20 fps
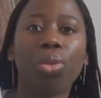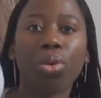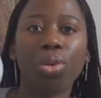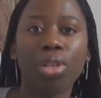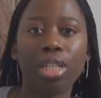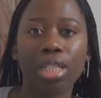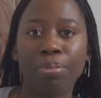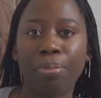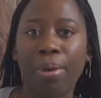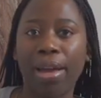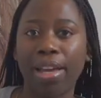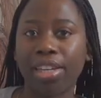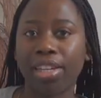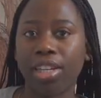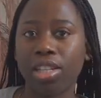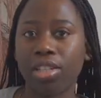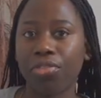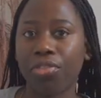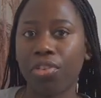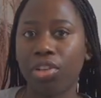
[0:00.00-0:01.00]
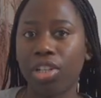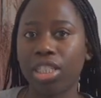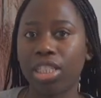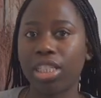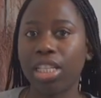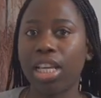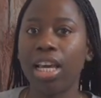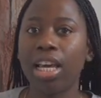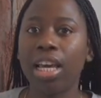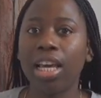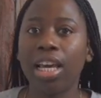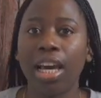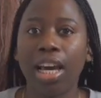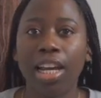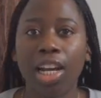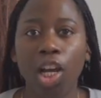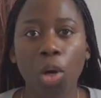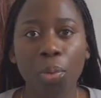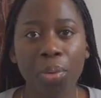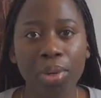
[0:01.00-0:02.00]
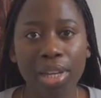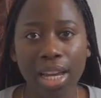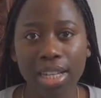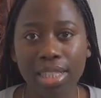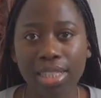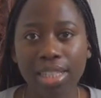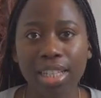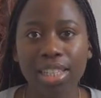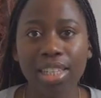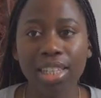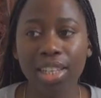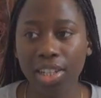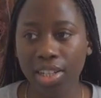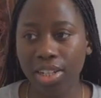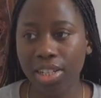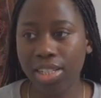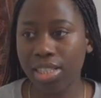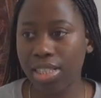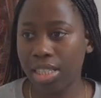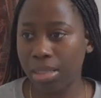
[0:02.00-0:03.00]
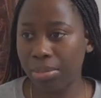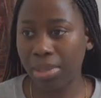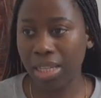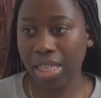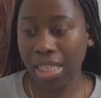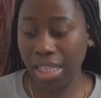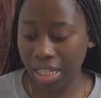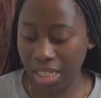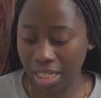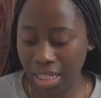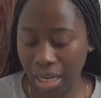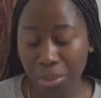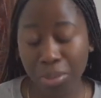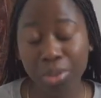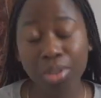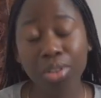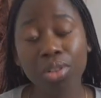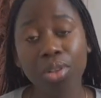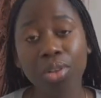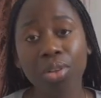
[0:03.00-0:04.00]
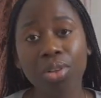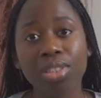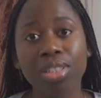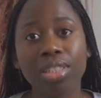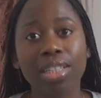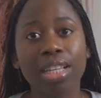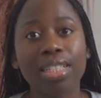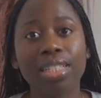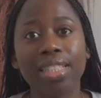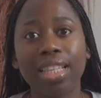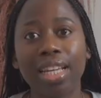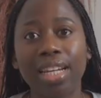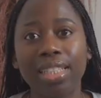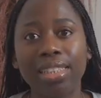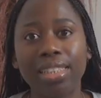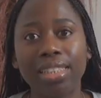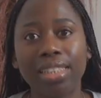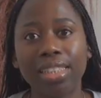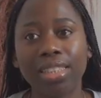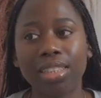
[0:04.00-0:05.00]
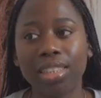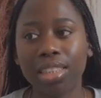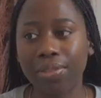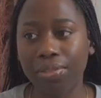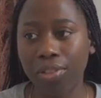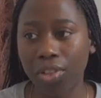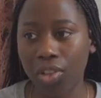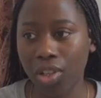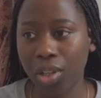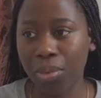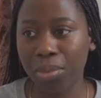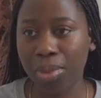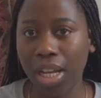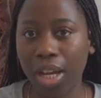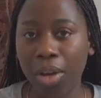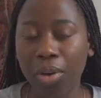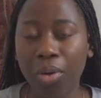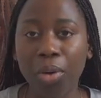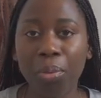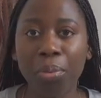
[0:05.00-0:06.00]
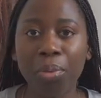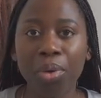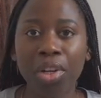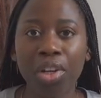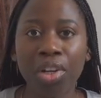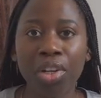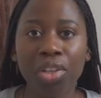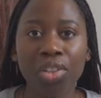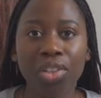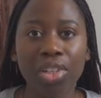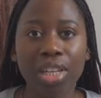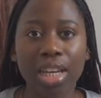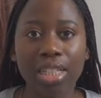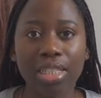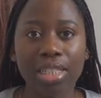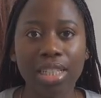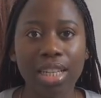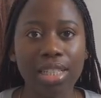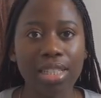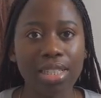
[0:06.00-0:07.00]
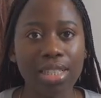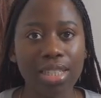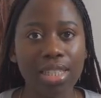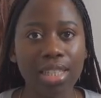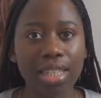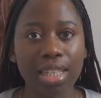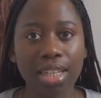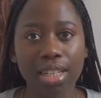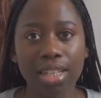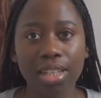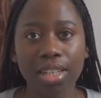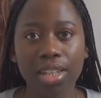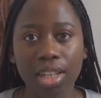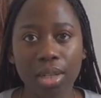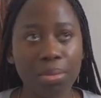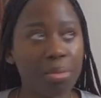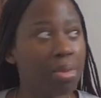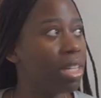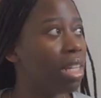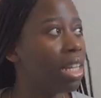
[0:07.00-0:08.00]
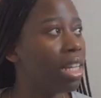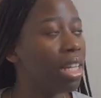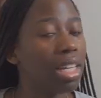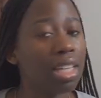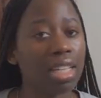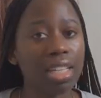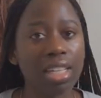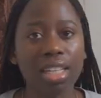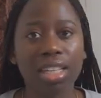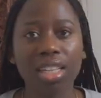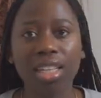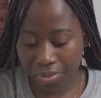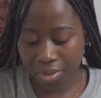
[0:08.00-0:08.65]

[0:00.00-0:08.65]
through this package first, and I hope you guys can hear and see me clearly. I wouldn't know until I start editing this vlog, but I hope you guys can see and hear me clearly.